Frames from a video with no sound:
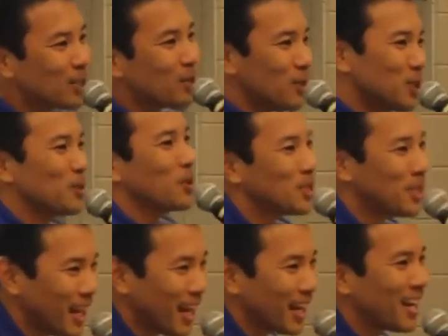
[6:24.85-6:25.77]
to resort
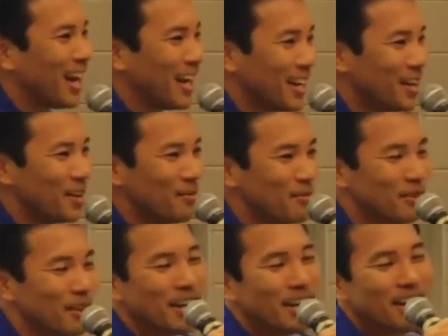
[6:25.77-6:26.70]
to that kind
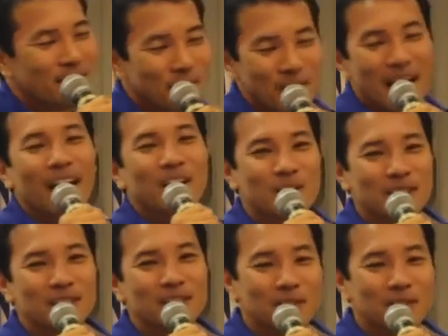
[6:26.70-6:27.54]
of reaction